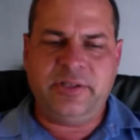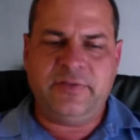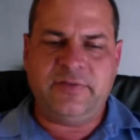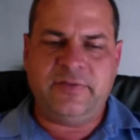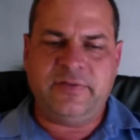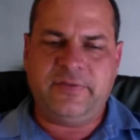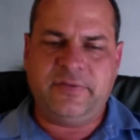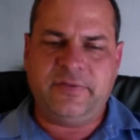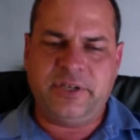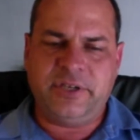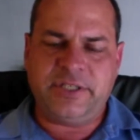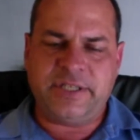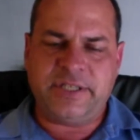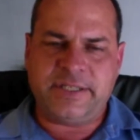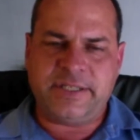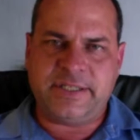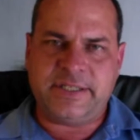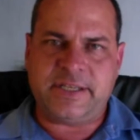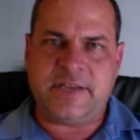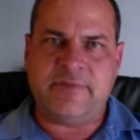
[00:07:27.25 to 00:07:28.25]
If a fridge has
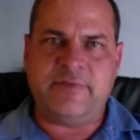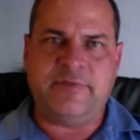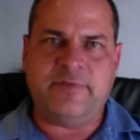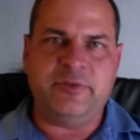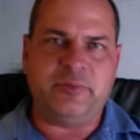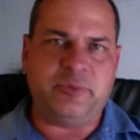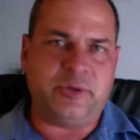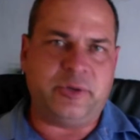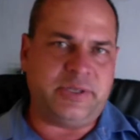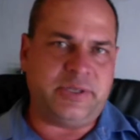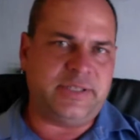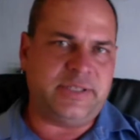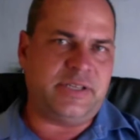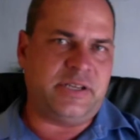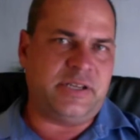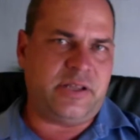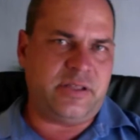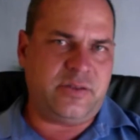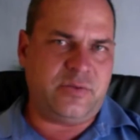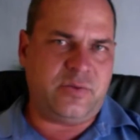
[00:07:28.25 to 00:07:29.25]
the same footprint as
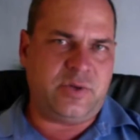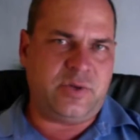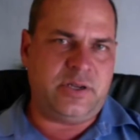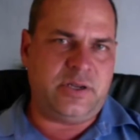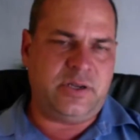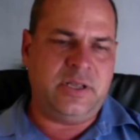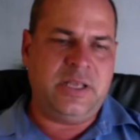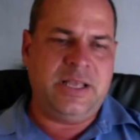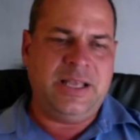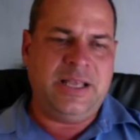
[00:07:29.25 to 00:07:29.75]
another one,